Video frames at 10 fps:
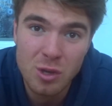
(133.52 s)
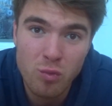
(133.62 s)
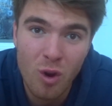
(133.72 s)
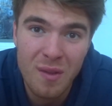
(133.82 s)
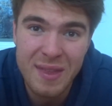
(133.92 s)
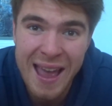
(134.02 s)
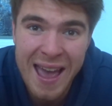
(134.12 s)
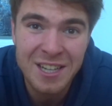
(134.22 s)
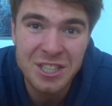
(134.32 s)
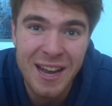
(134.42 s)
to run the
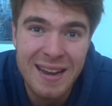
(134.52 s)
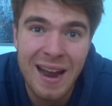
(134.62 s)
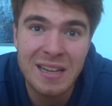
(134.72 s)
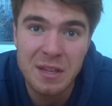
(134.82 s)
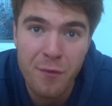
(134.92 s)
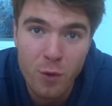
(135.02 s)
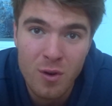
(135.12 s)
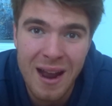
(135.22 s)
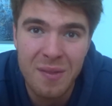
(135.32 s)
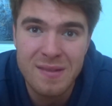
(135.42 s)
Headjet 90 front
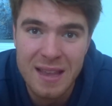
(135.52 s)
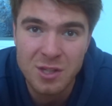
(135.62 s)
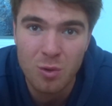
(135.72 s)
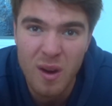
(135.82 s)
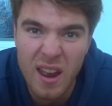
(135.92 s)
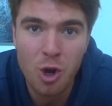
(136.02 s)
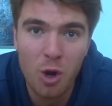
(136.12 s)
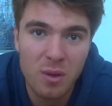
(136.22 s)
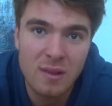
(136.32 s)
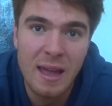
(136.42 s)
and the disc rear. Gone are
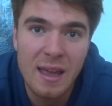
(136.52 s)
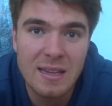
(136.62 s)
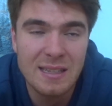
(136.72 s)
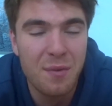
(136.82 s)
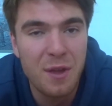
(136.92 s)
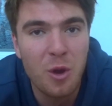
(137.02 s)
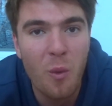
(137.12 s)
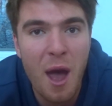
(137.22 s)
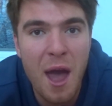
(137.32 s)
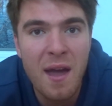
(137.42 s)
the days, I think,
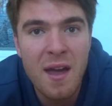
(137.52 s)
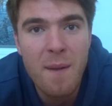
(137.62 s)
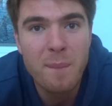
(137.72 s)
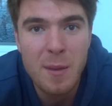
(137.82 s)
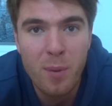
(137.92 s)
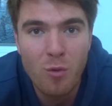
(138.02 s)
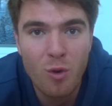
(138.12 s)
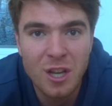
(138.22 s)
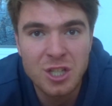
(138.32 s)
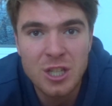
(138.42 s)
where people are
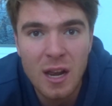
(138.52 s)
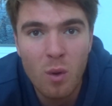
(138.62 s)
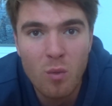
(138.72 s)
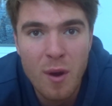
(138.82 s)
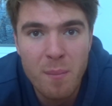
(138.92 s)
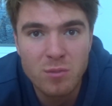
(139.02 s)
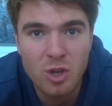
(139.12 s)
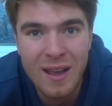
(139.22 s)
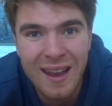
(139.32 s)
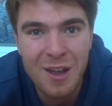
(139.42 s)
running shallower rims on
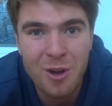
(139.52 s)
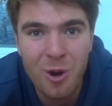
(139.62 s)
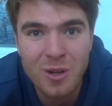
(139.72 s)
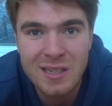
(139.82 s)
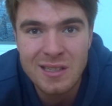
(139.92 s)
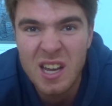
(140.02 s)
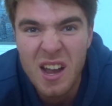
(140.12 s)
hillier courses.